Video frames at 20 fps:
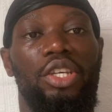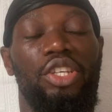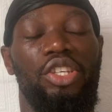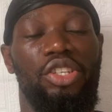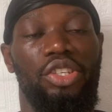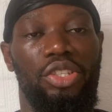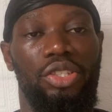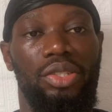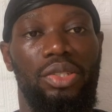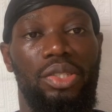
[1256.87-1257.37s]

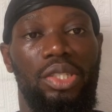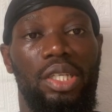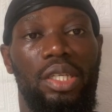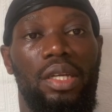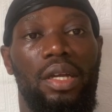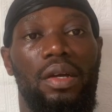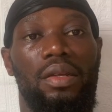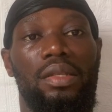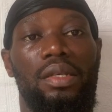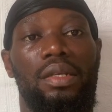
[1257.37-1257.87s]
you should check
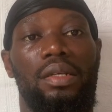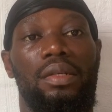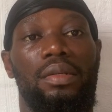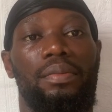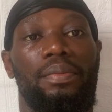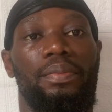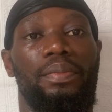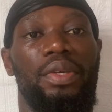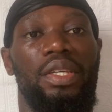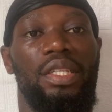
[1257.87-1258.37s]
out
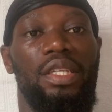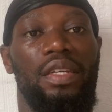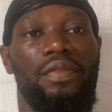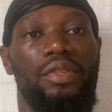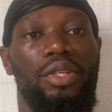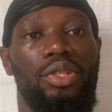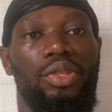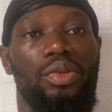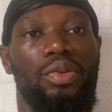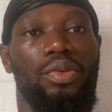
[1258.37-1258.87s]

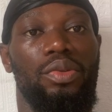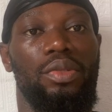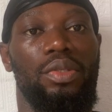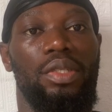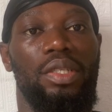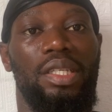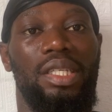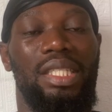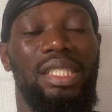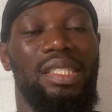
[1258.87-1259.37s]
pdf.com.
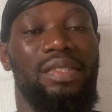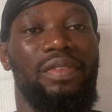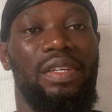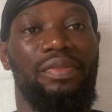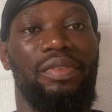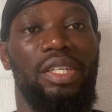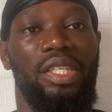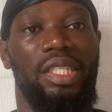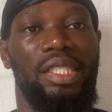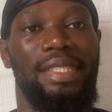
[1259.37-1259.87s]
It's
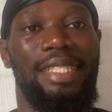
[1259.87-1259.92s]
very easy,